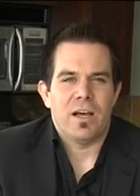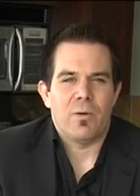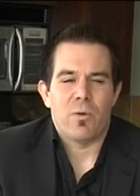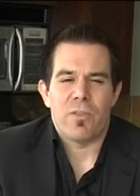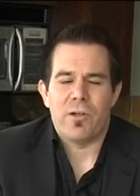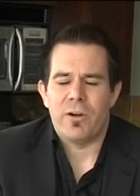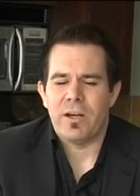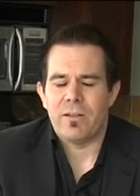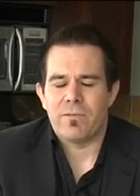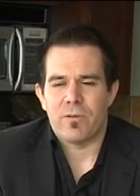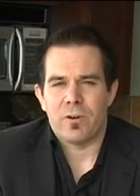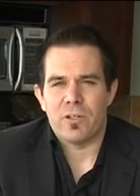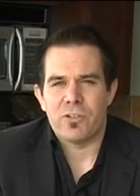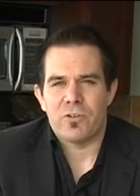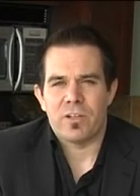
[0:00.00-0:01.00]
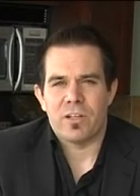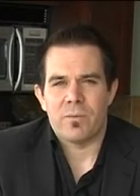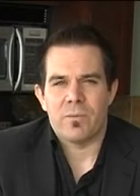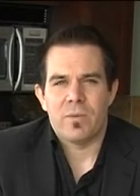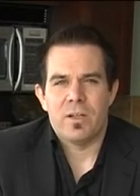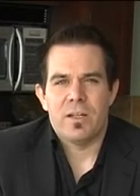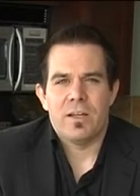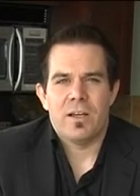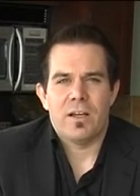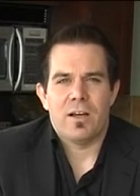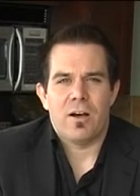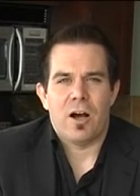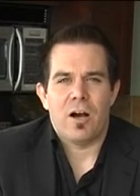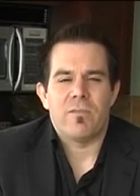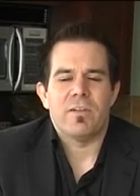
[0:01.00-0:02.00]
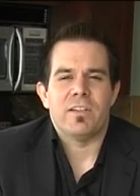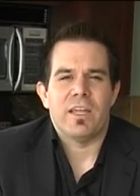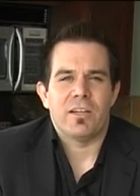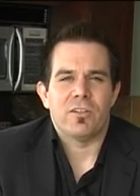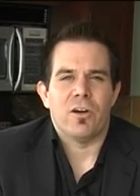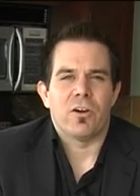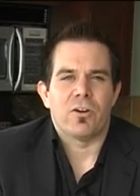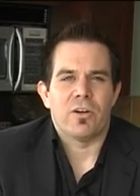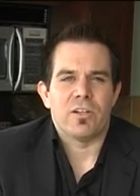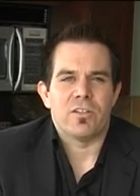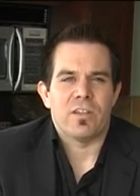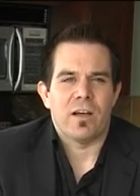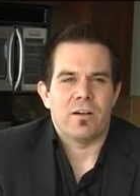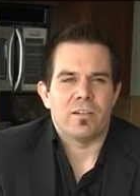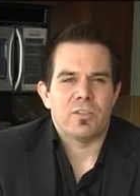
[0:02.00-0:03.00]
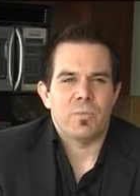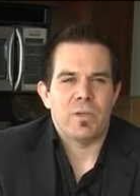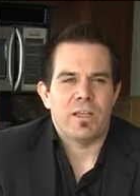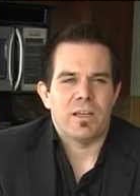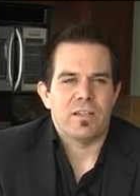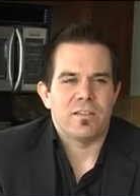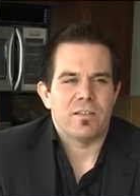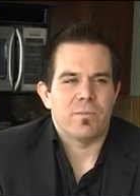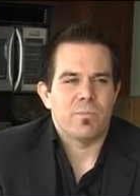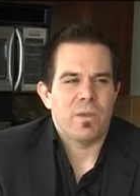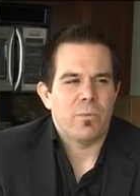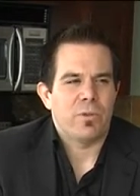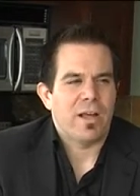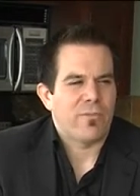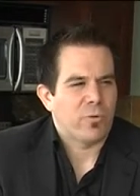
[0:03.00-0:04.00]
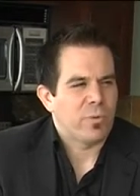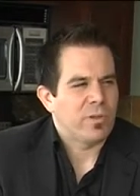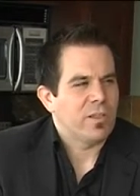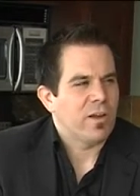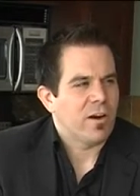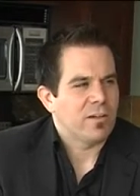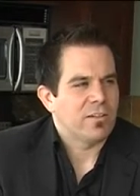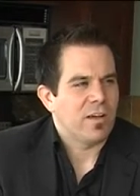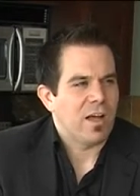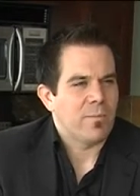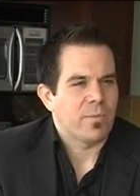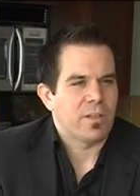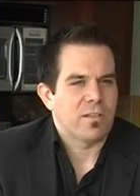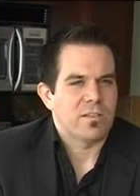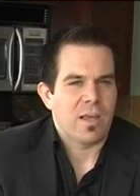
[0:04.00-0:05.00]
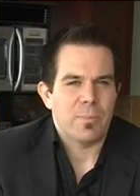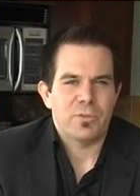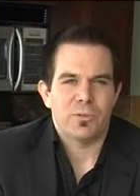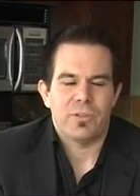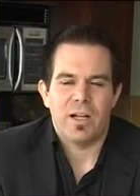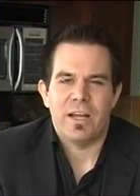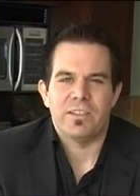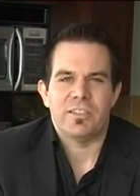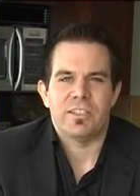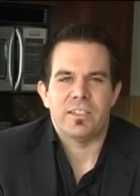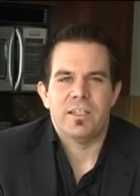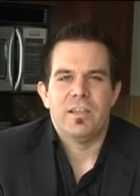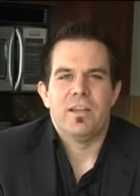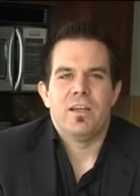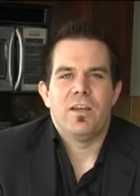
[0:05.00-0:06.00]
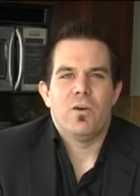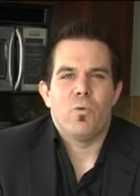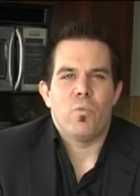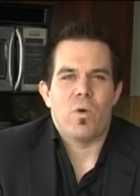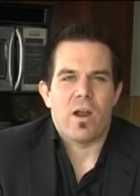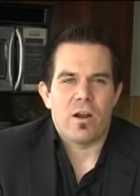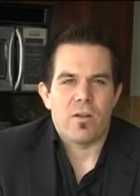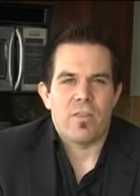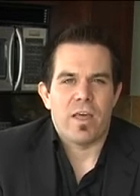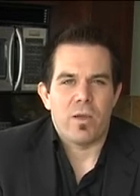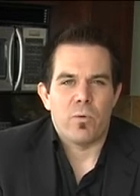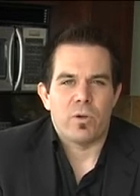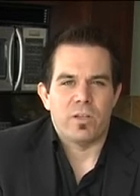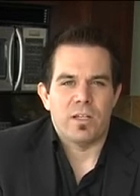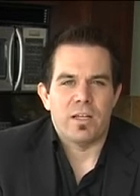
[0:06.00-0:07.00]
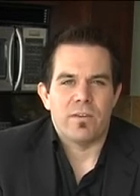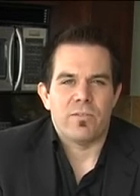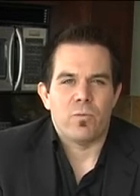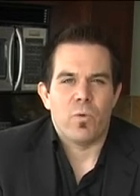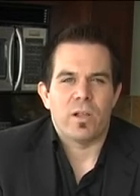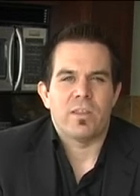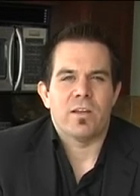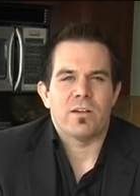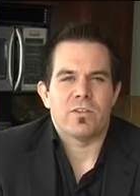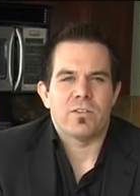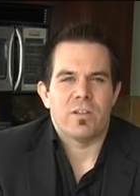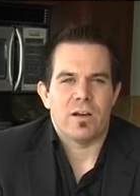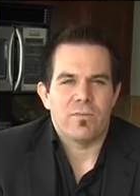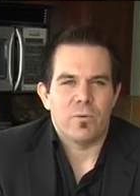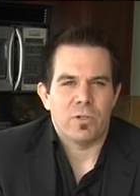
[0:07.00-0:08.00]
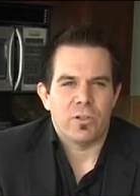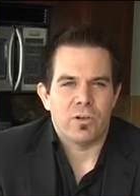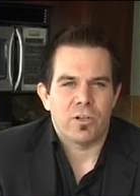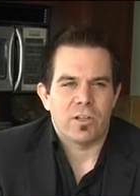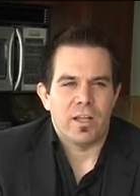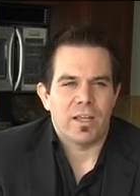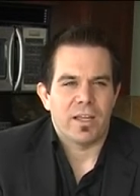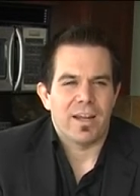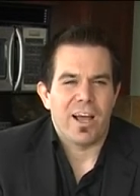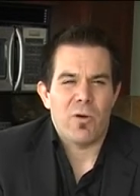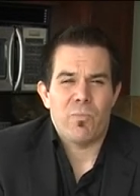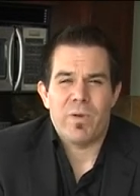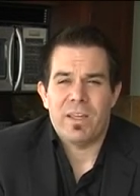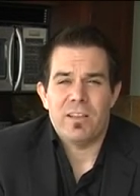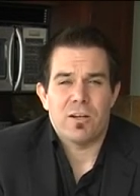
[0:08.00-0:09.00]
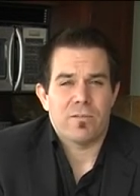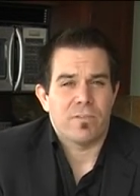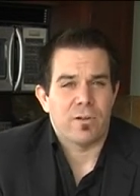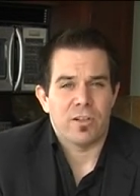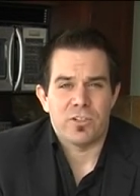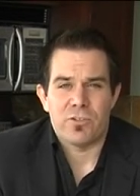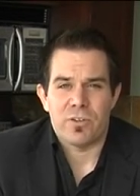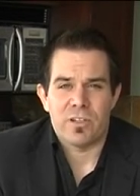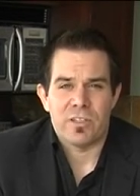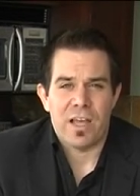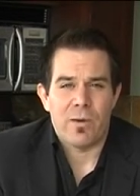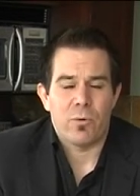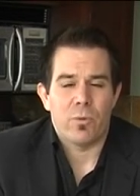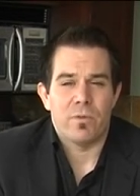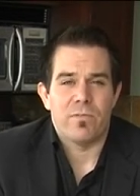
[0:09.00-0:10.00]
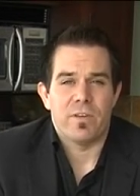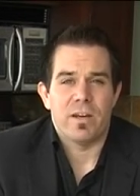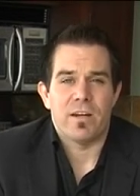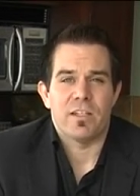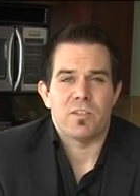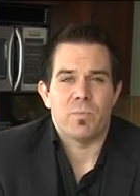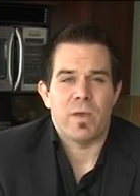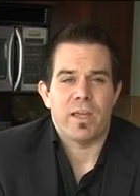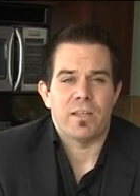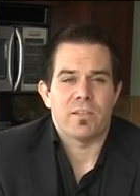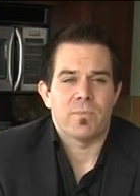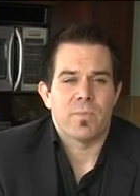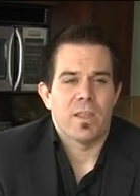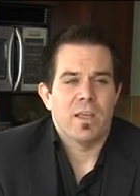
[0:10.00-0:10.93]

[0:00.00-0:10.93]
without any furniture in them often take longer to sell. It's because people have a really hard time conceptualizing where they would live, what their stuff would look like, and how big their furniture is, how it would fit in a space.